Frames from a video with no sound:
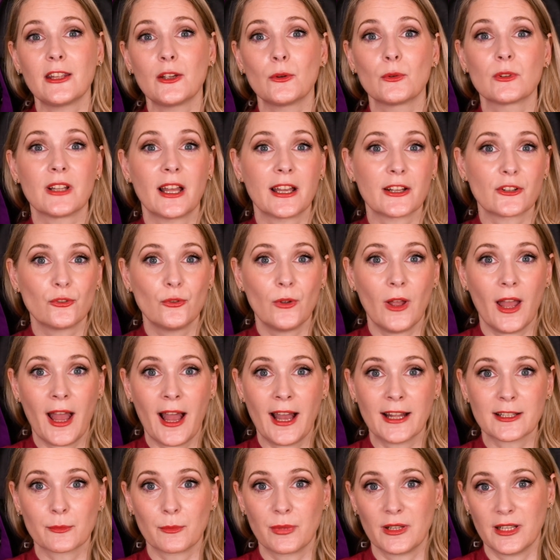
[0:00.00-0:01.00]
you would like to
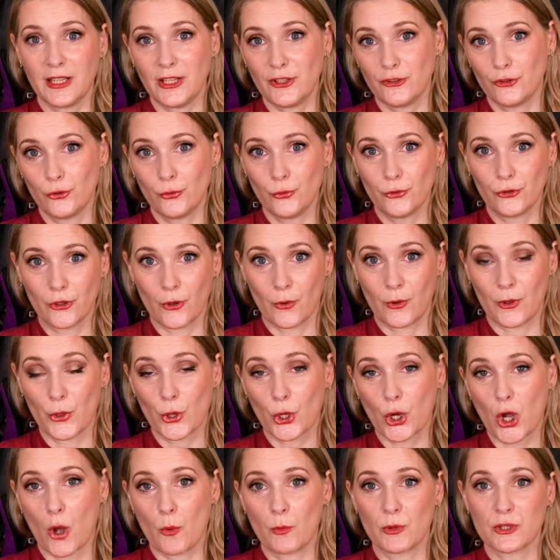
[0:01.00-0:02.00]
add, please do so in the
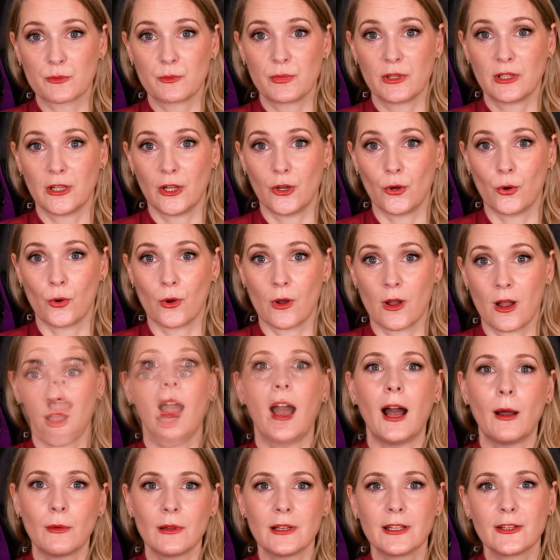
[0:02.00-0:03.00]
comments below.
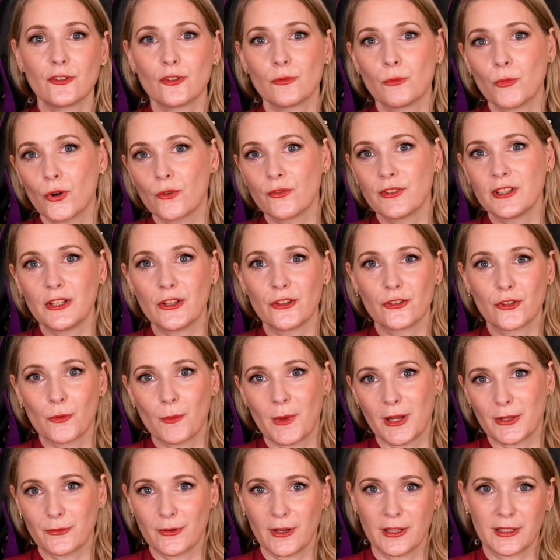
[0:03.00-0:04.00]
I will link to more videos you
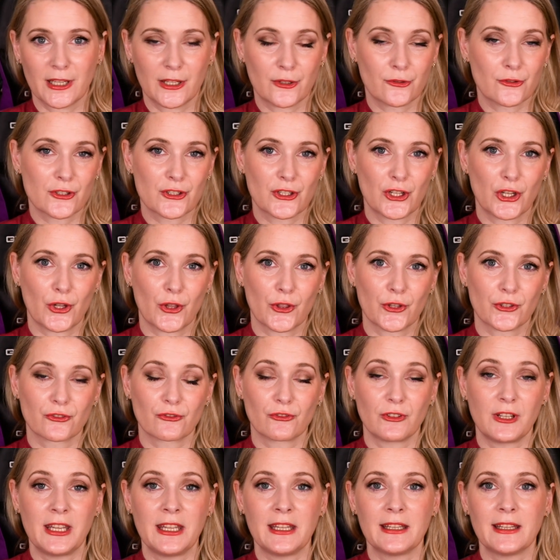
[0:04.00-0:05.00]
might find interesting on the
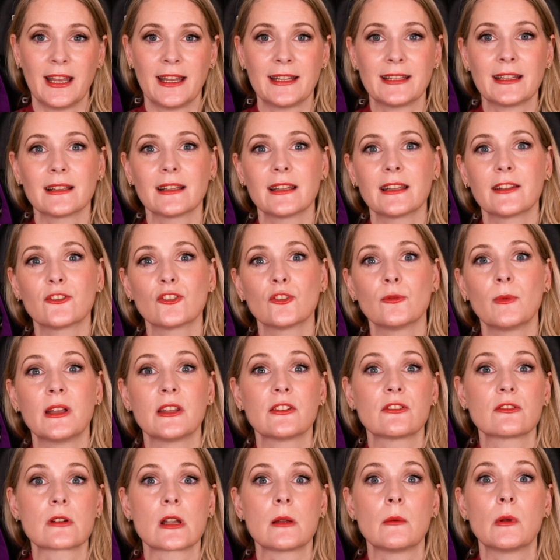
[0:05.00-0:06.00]
screen and add links to my
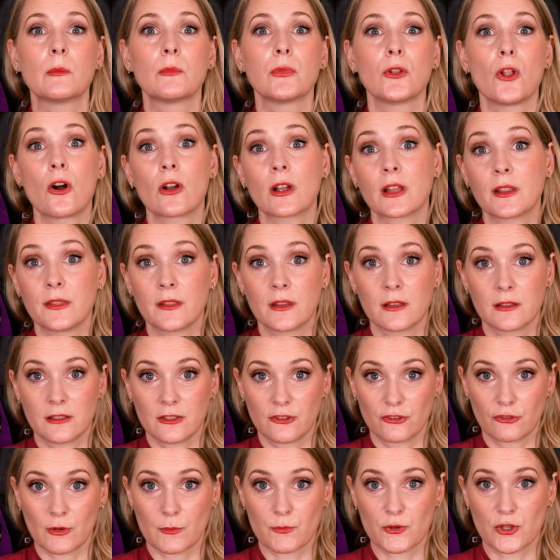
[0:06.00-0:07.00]
Instagram and blog in the
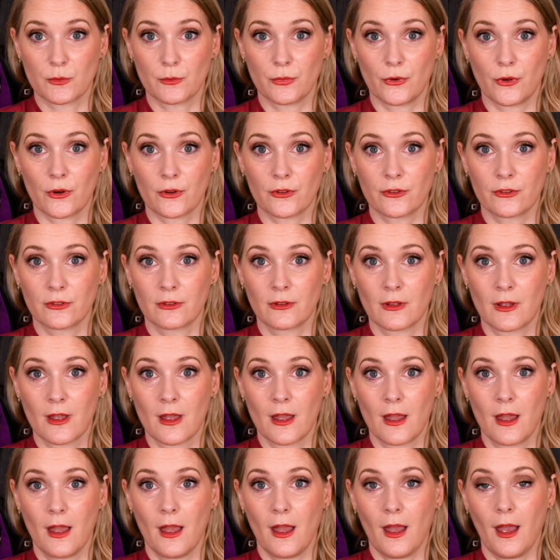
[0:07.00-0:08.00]
description box.
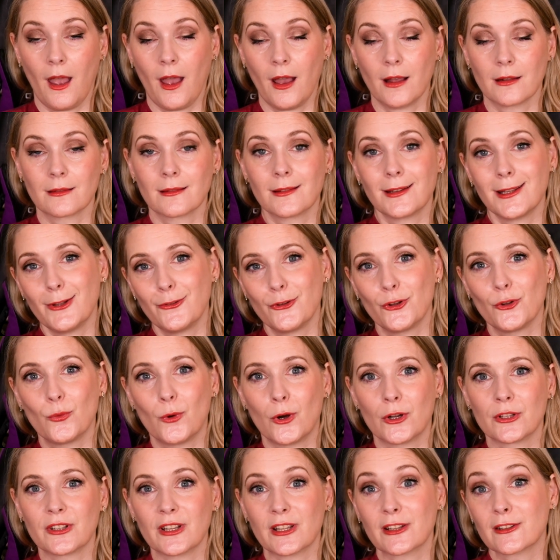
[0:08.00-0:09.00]
And if you
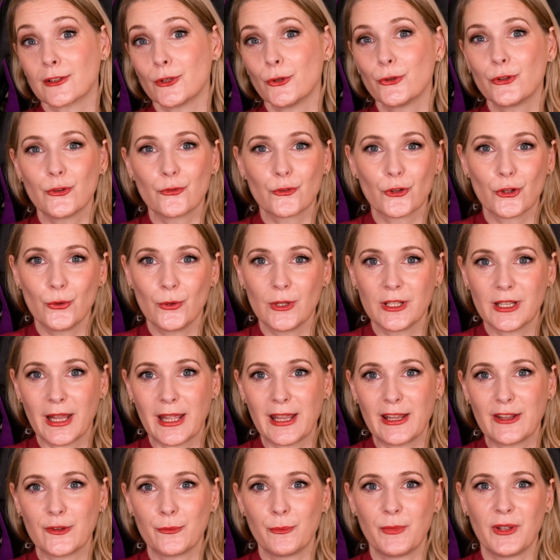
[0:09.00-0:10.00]
want exclusive Q and
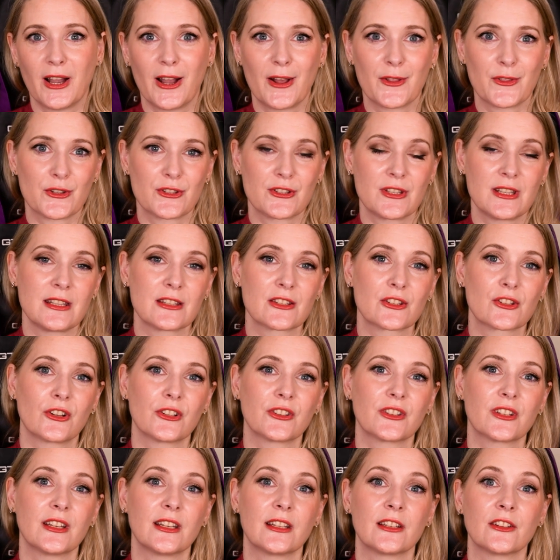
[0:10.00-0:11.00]
A's, behind-the-scenes
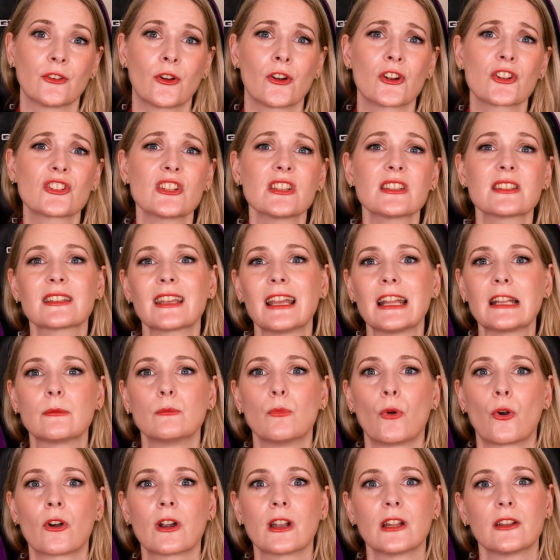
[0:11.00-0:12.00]
content, or just get
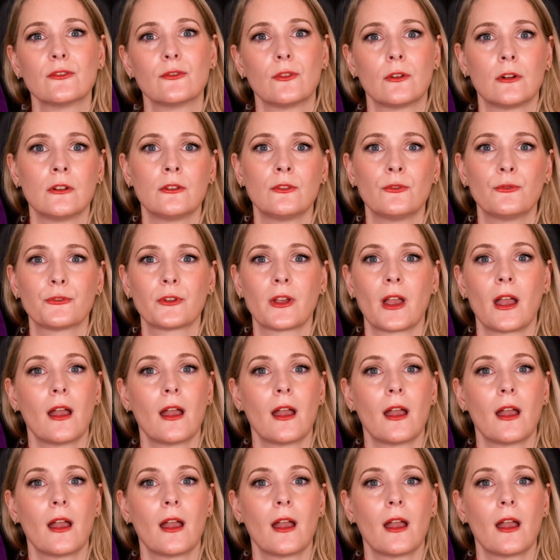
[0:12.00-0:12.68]
more involved,